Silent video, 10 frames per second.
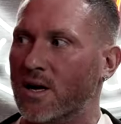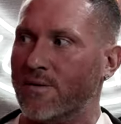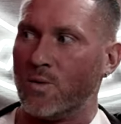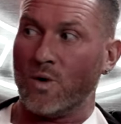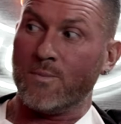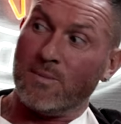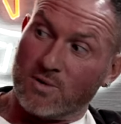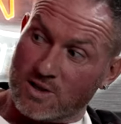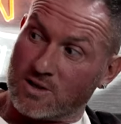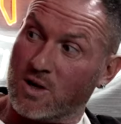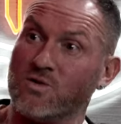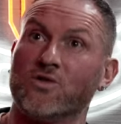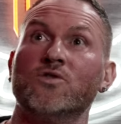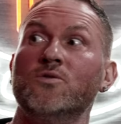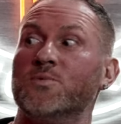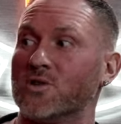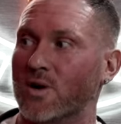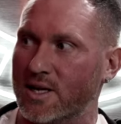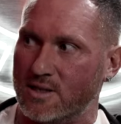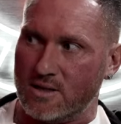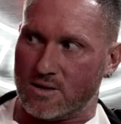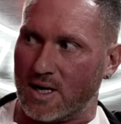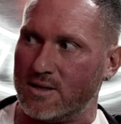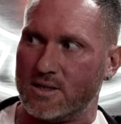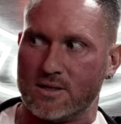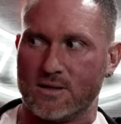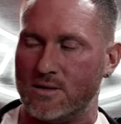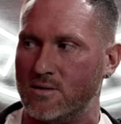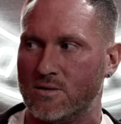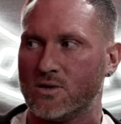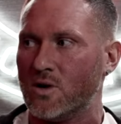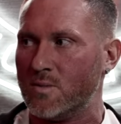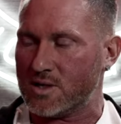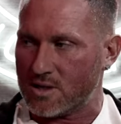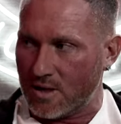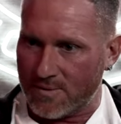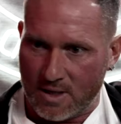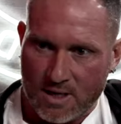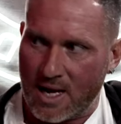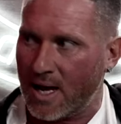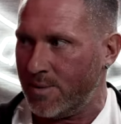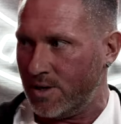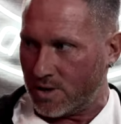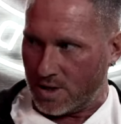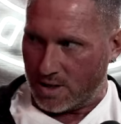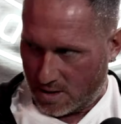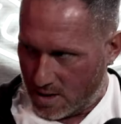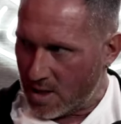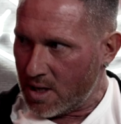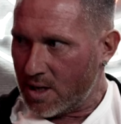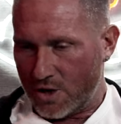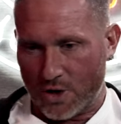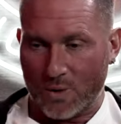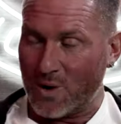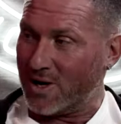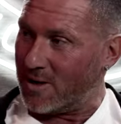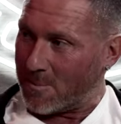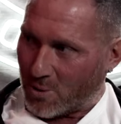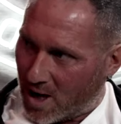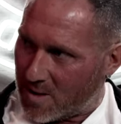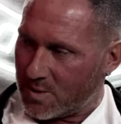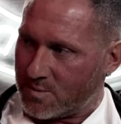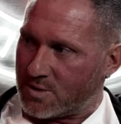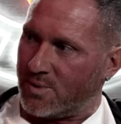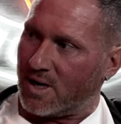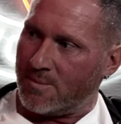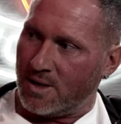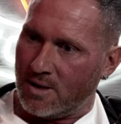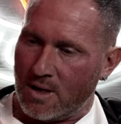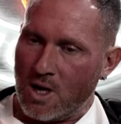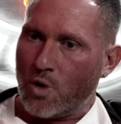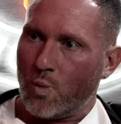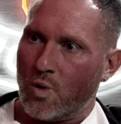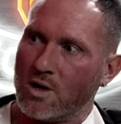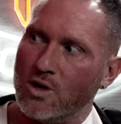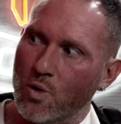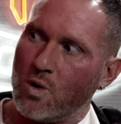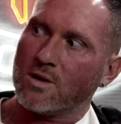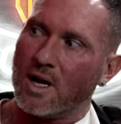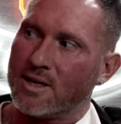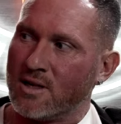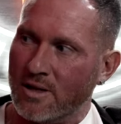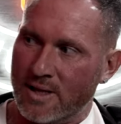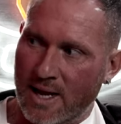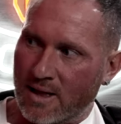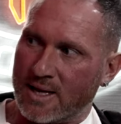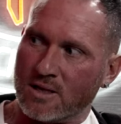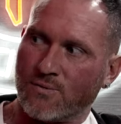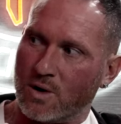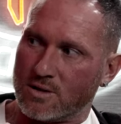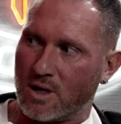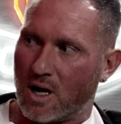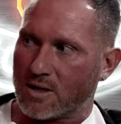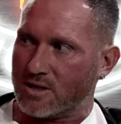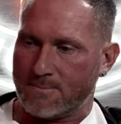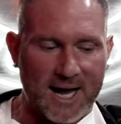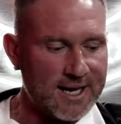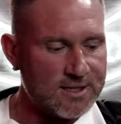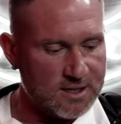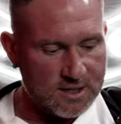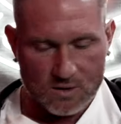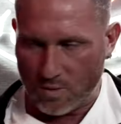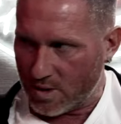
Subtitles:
of it where people just go super crazy, try to just do so much stuff. And then, yeah, I mean, you're gonna run into problems. But, I mean, what are your thoughts on that? Like as far as doctors bashing it or